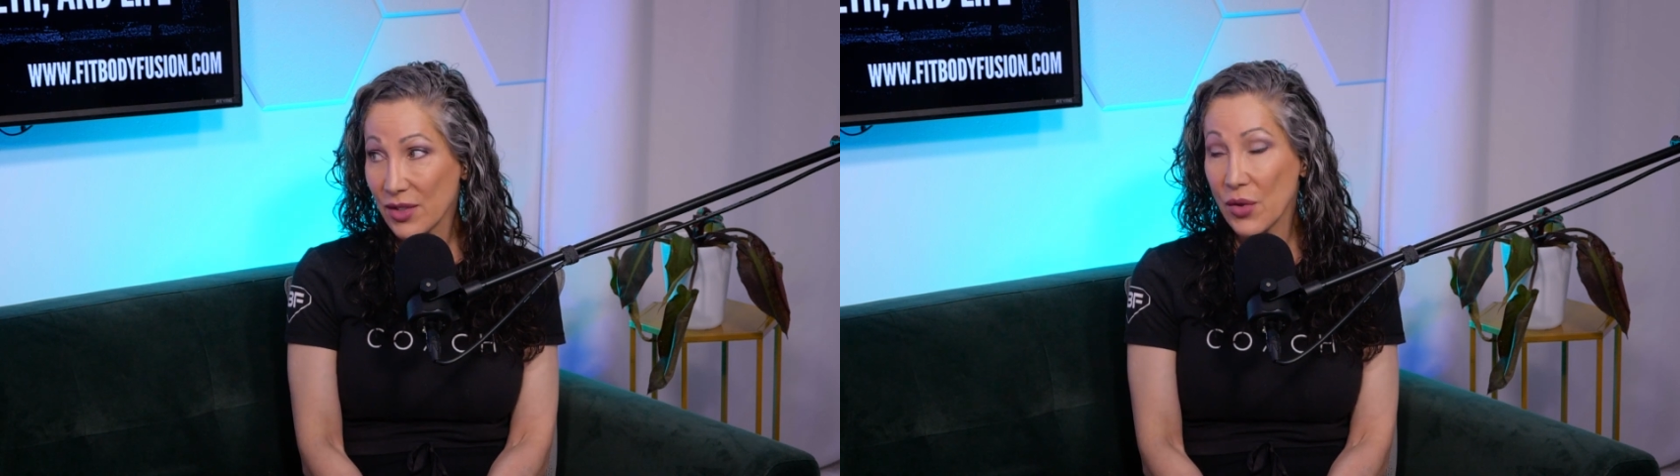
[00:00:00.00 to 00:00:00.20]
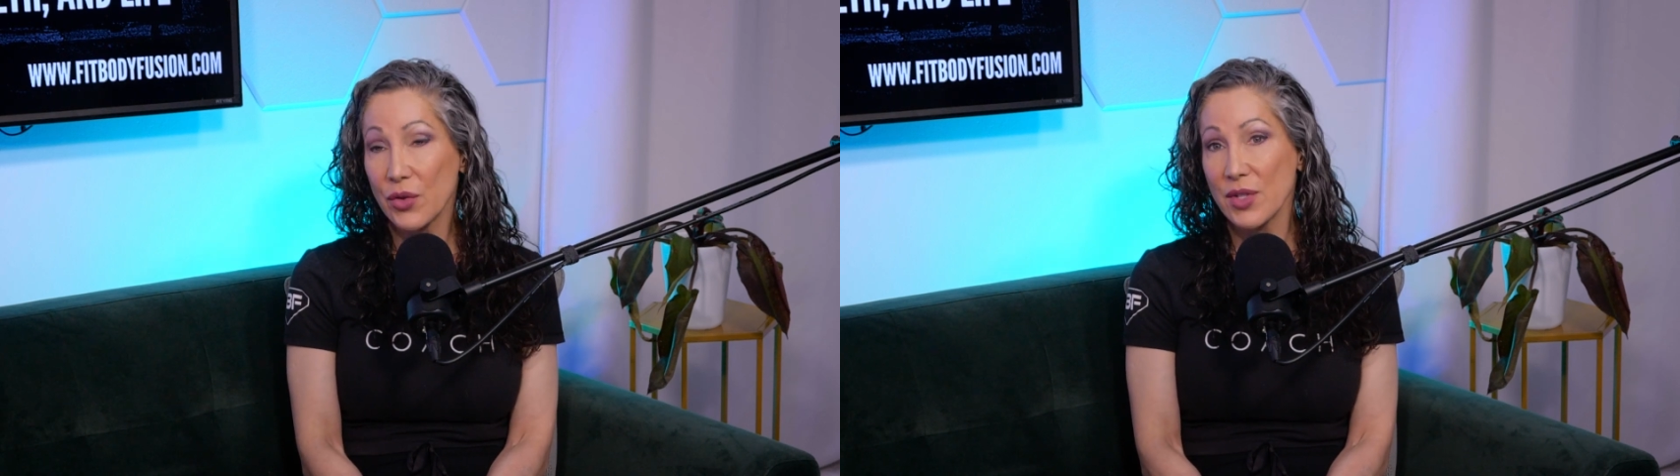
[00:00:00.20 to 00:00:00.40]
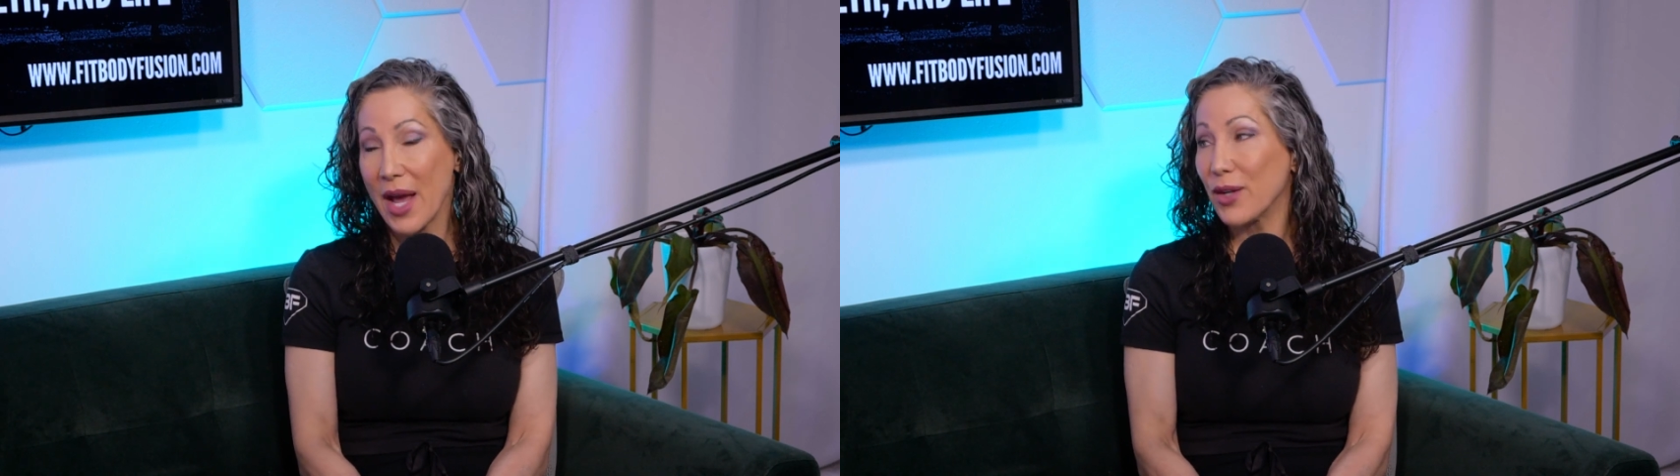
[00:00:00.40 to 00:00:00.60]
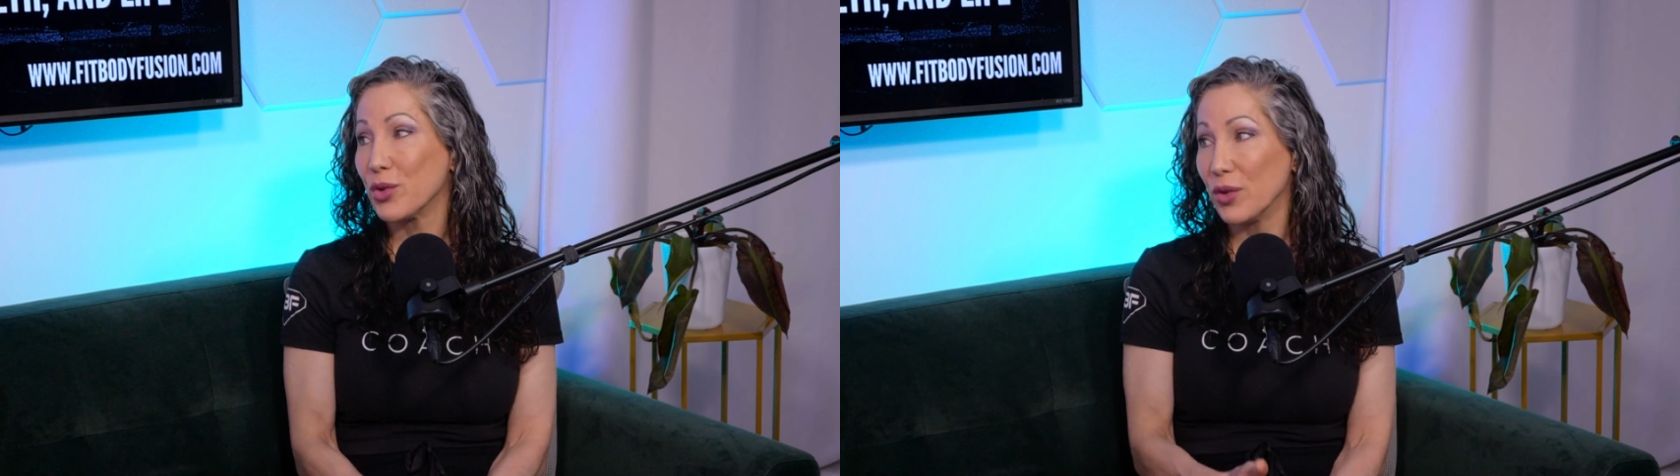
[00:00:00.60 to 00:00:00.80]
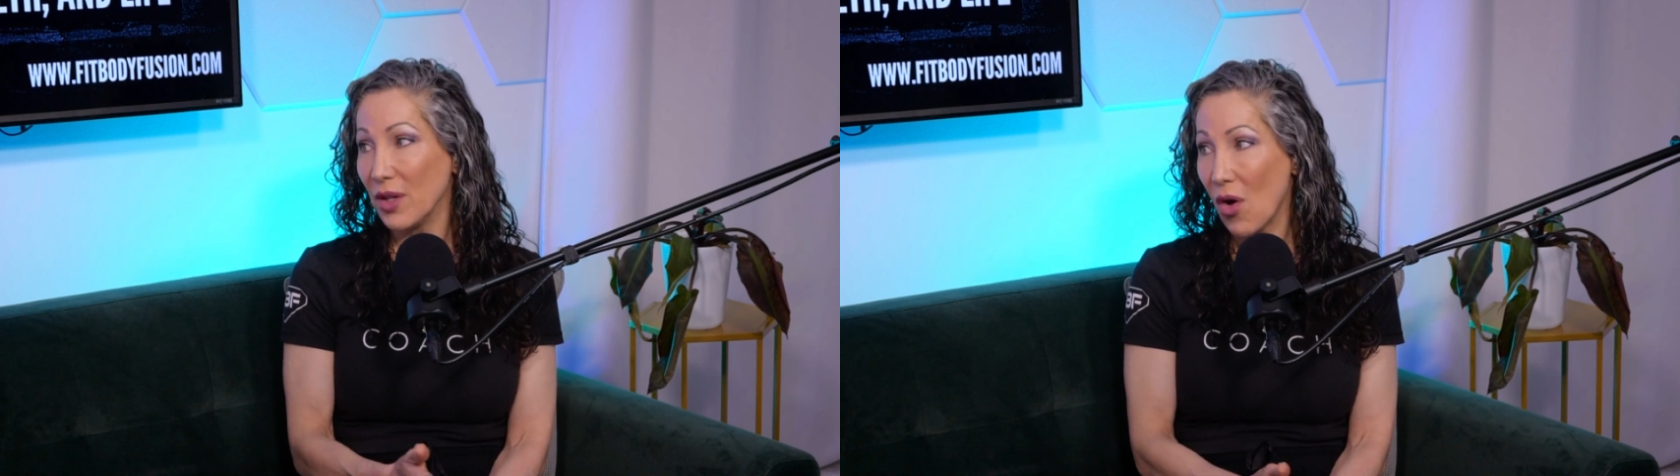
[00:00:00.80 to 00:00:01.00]
So there's
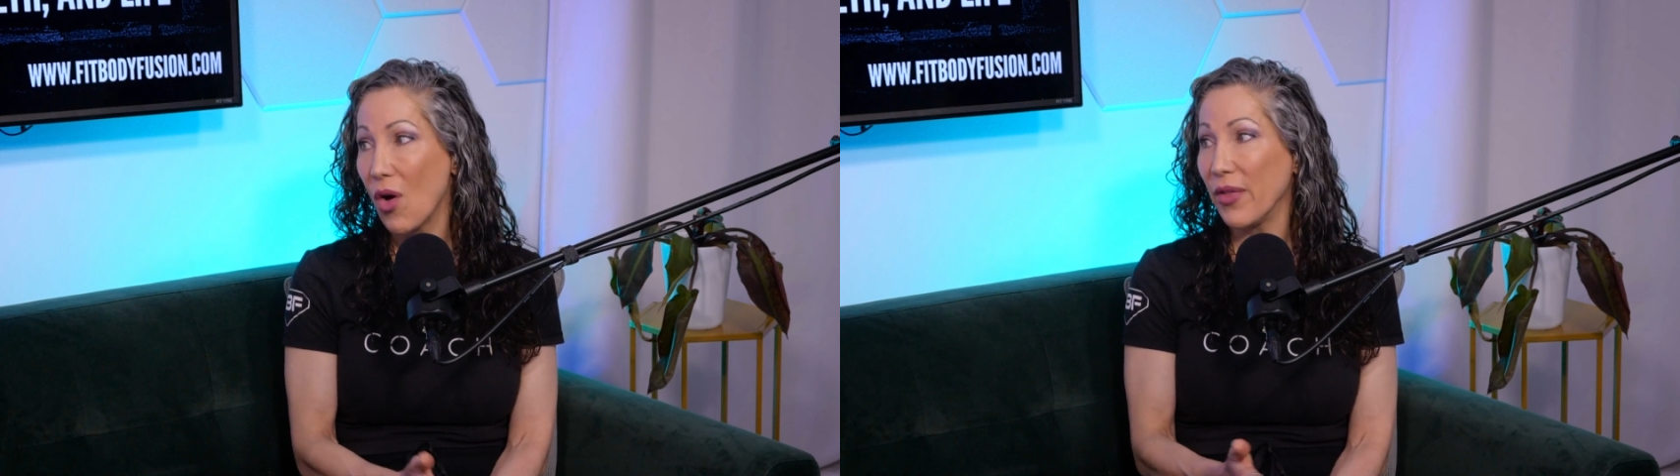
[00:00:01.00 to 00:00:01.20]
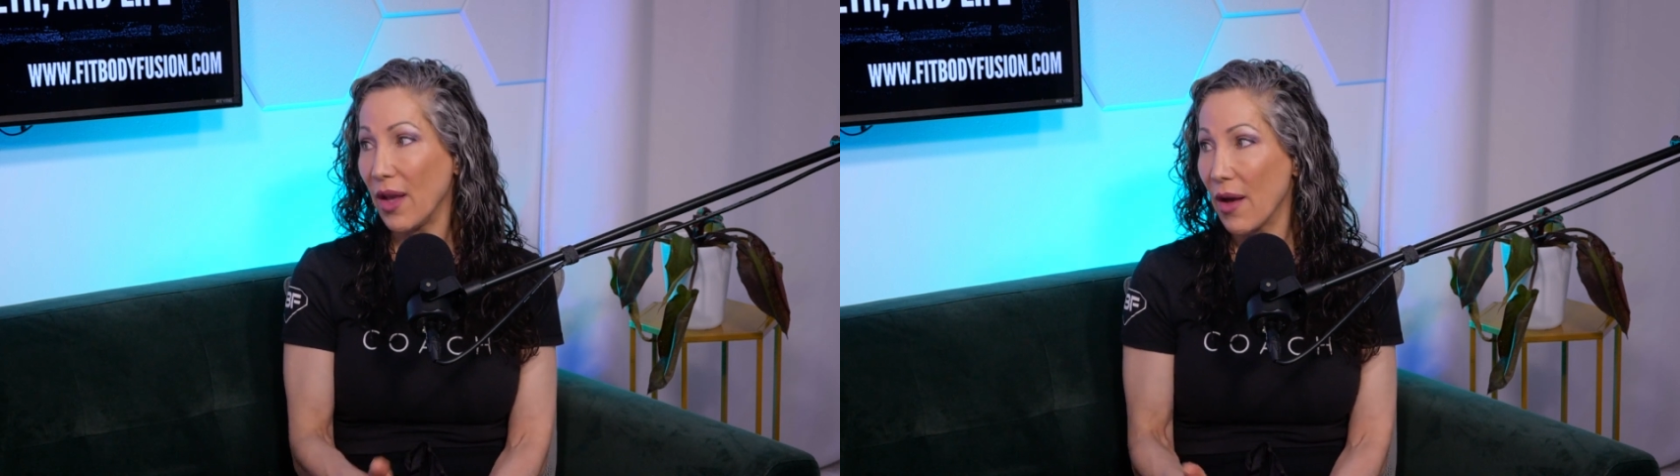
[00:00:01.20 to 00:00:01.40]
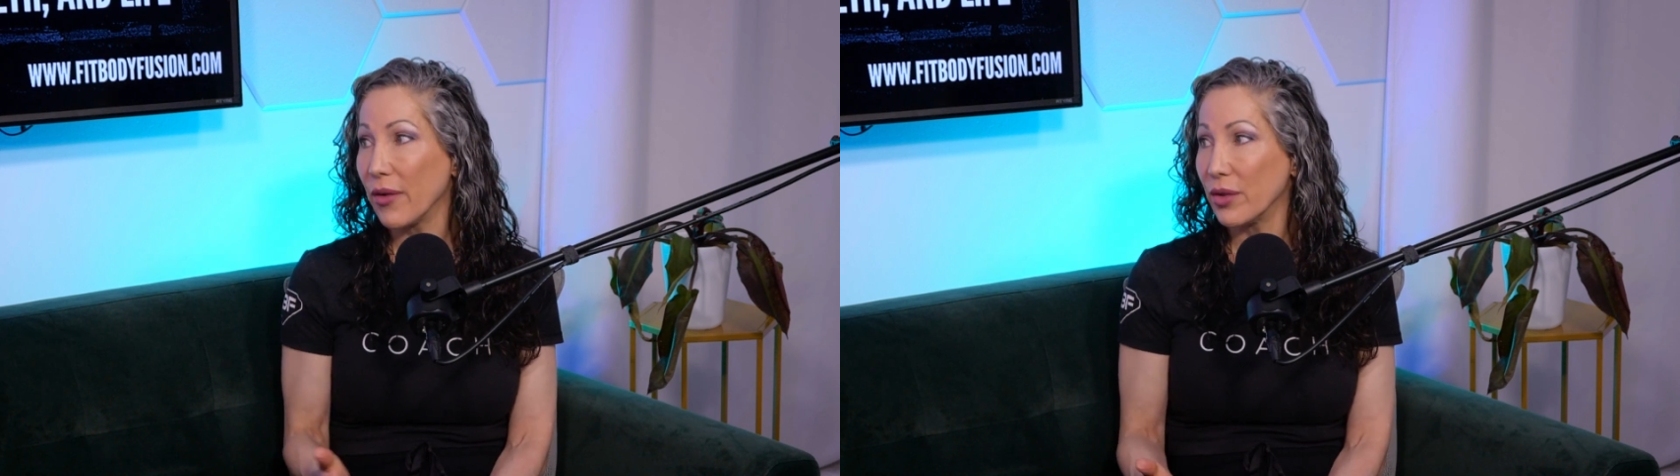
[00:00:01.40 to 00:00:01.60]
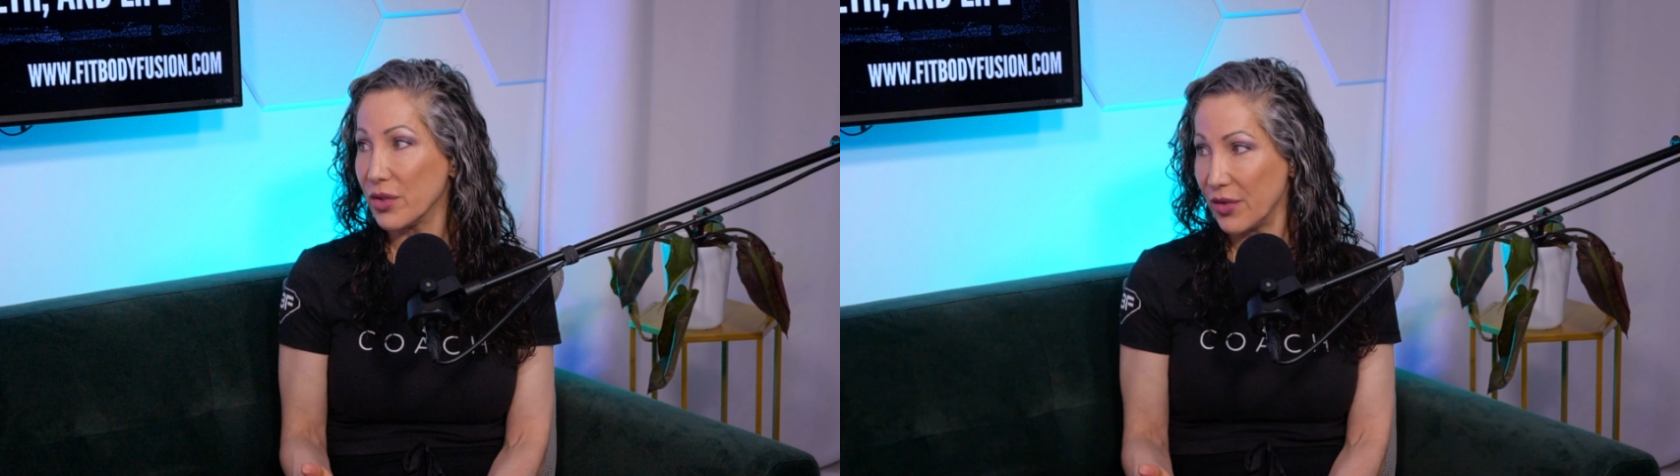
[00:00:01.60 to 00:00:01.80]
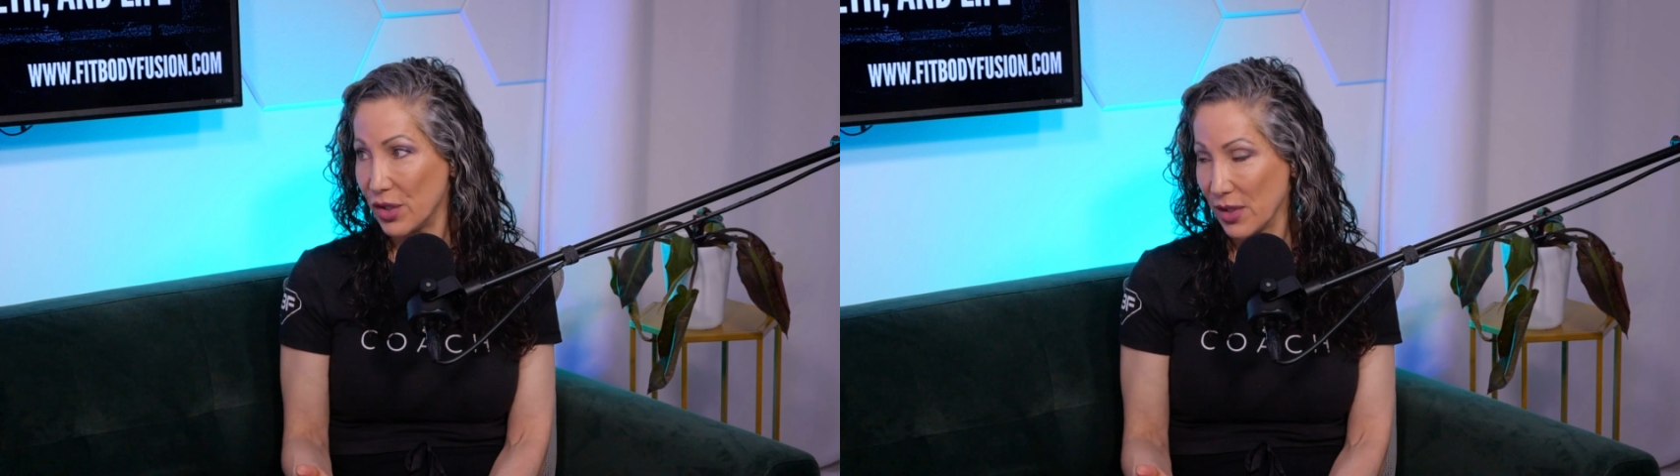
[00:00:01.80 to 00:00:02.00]
natural in all the other
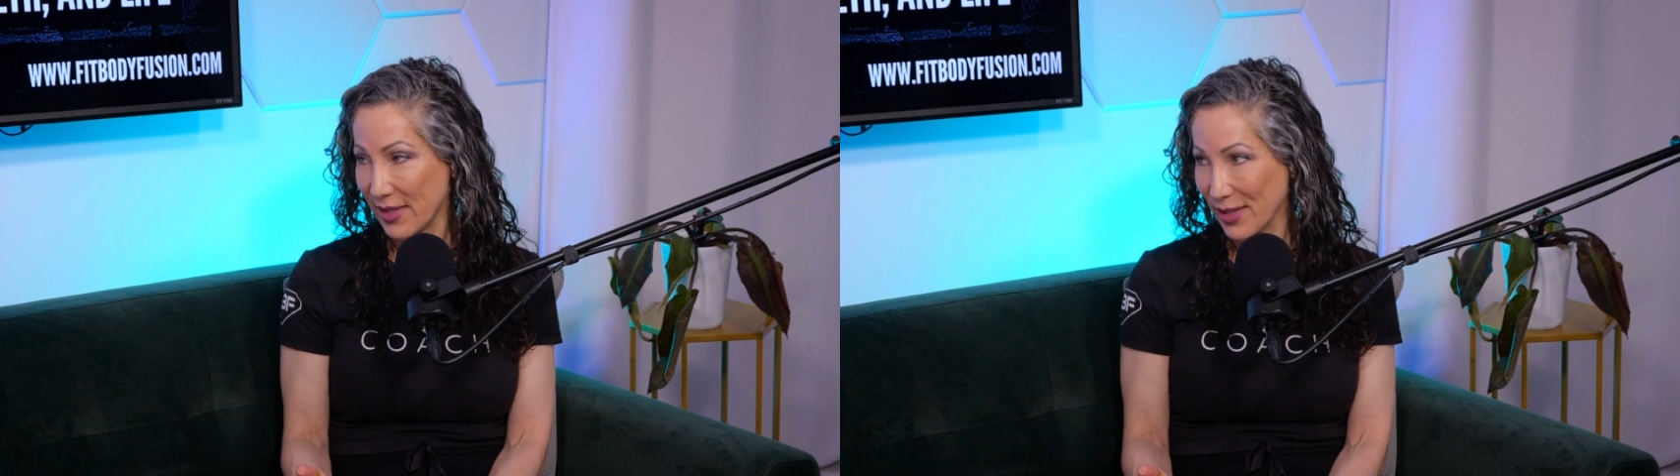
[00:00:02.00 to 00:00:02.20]
divisions as